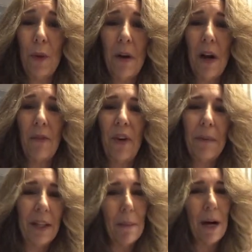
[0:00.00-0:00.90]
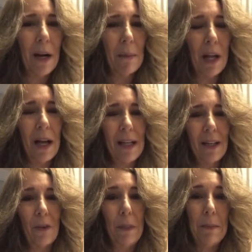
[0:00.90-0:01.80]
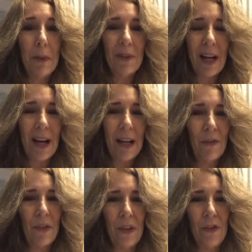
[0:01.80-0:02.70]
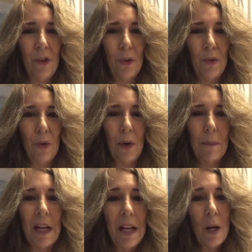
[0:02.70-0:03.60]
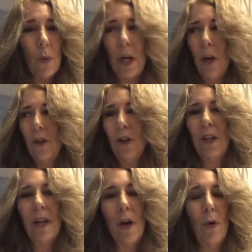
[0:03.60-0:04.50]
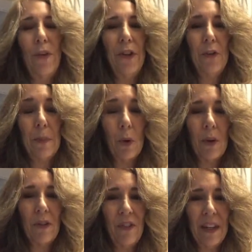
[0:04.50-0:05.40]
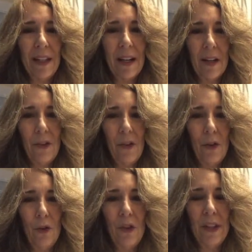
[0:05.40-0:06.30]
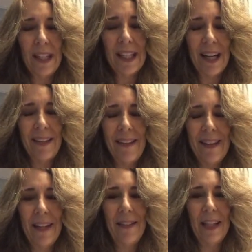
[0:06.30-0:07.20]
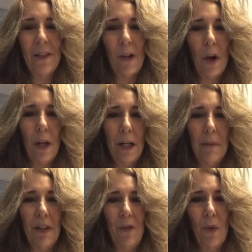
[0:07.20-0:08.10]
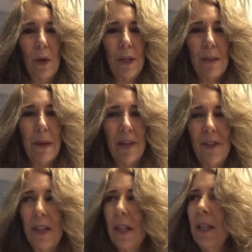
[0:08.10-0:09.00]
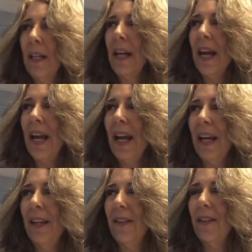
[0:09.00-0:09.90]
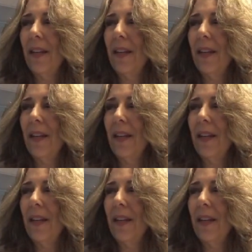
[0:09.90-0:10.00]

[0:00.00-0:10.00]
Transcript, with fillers: off. I mean, the bottom line is people died for this uniform. We all took an oath to support and defend the Constitution of the United States against all enemies, foreign and domestic. And